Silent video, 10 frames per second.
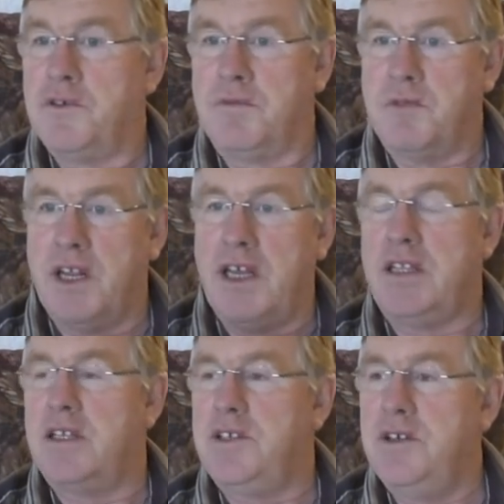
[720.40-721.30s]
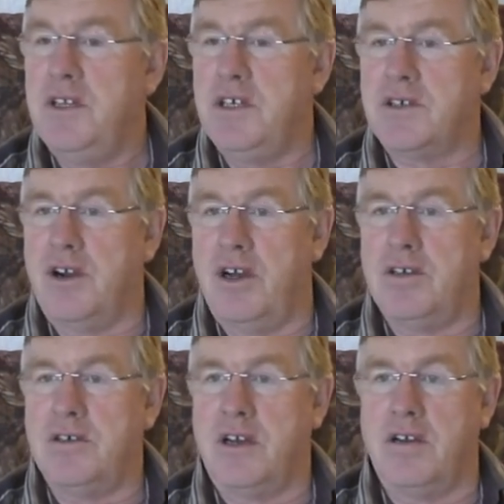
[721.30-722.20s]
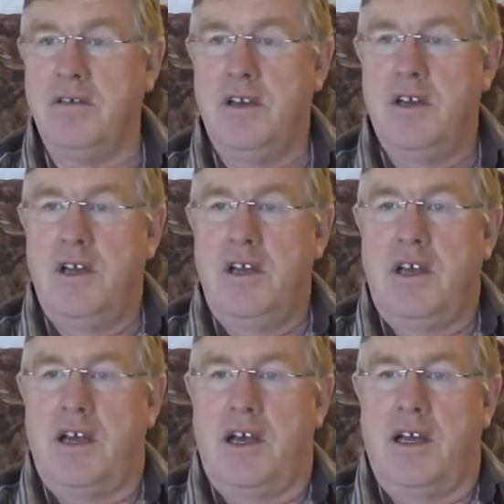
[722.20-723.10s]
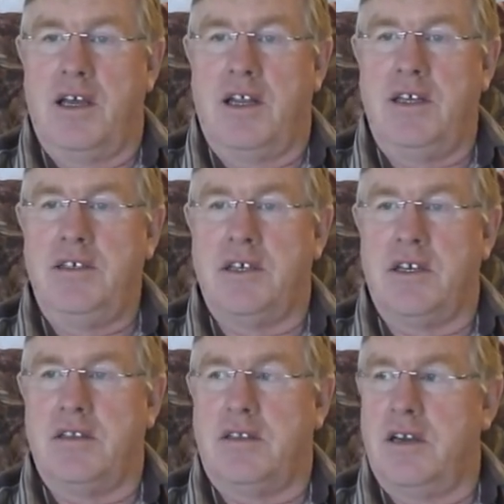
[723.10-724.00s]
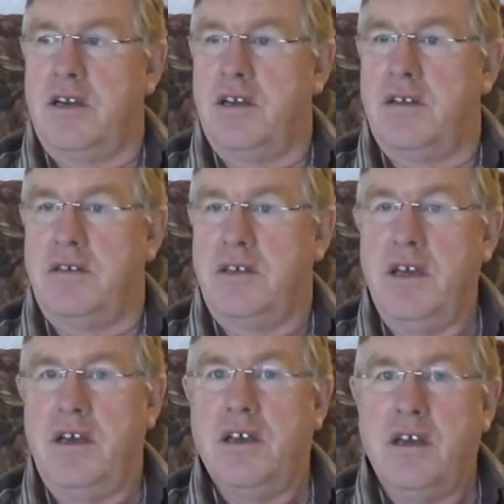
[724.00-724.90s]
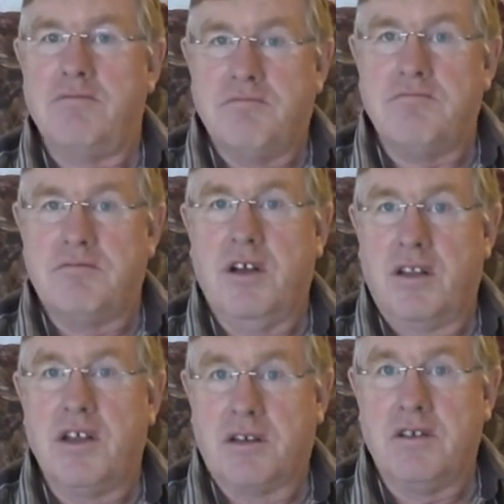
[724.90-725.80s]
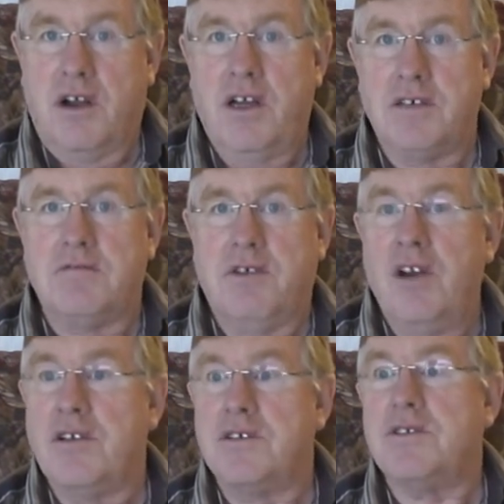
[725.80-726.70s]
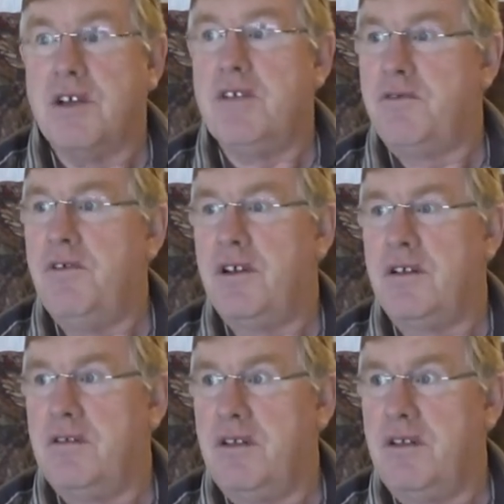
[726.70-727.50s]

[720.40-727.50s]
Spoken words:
was from Dunedin and knew these guys, and he said, yeah, right, they're good guys, honest, straightforward.